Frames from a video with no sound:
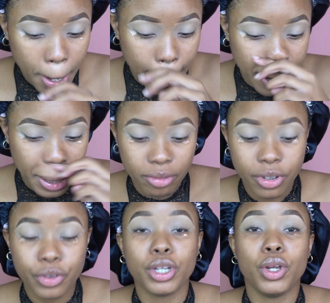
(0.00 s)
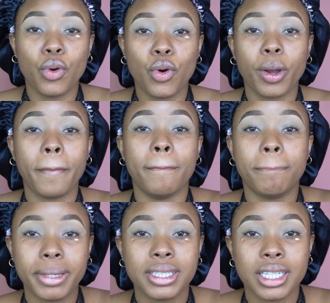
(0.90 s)
Had a very long,
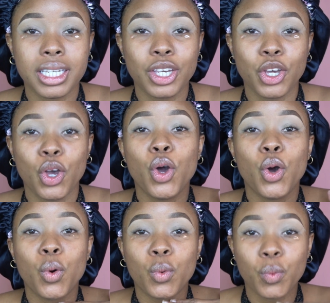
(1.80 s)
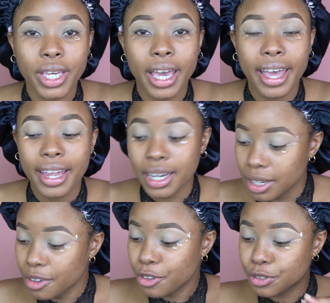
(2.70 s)
busy
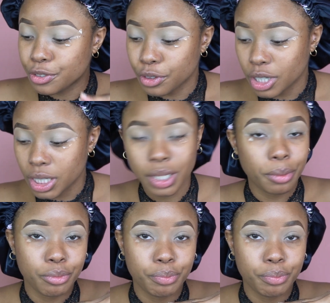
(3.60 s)
weekend, full,